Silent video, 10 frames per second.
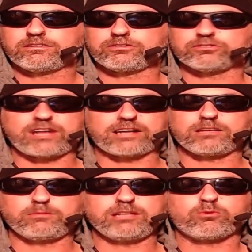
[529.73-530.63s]
There's not going
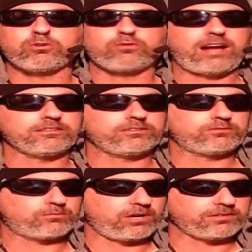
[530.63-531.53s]
to be any more rallies
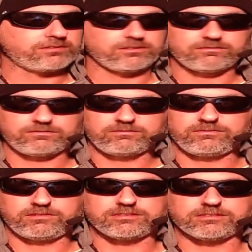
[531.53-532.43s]
for president.
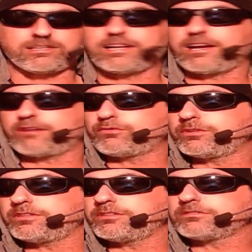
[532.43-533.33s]
This is it. I got
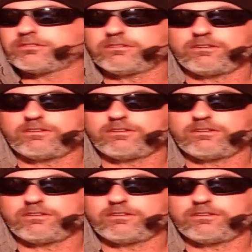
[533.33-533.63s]
4 years.